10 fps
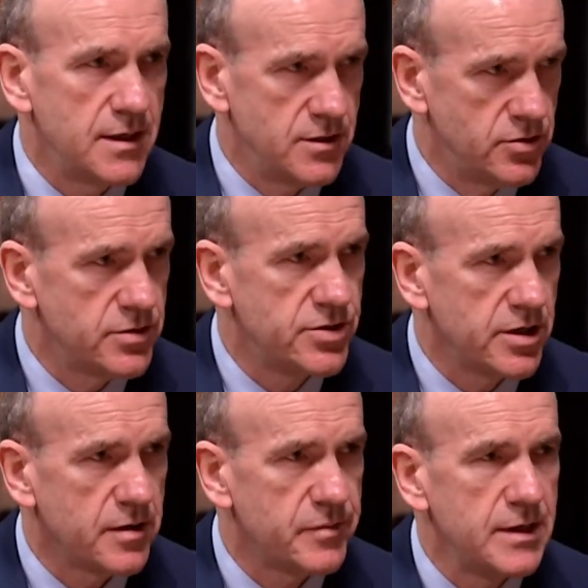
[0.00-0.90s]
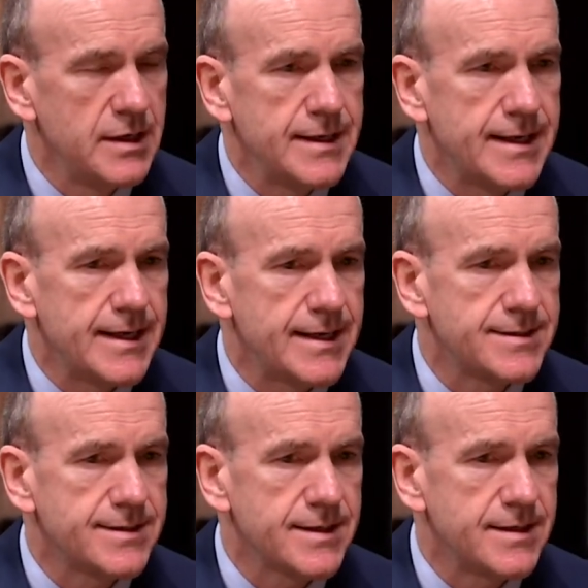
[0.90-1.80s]
a good job
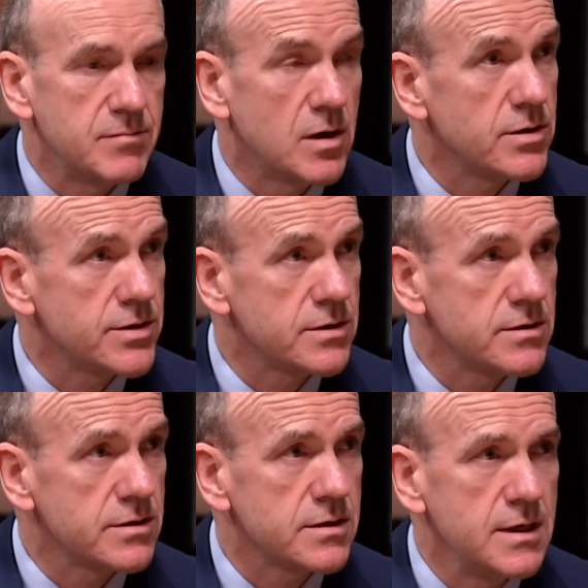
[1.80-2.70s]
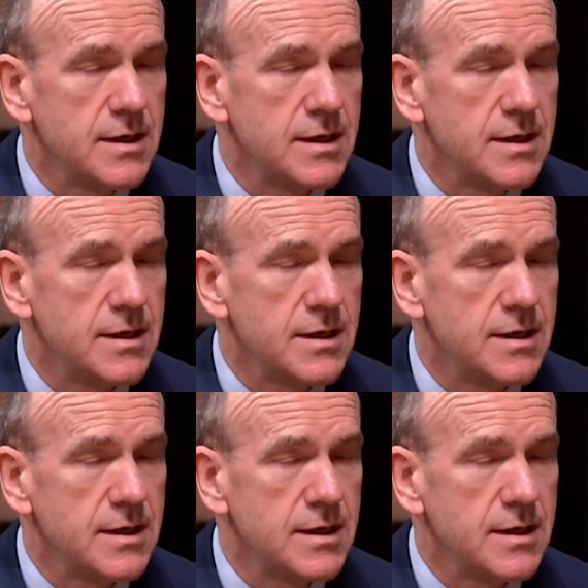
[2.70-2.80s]
at uh, Morrison's,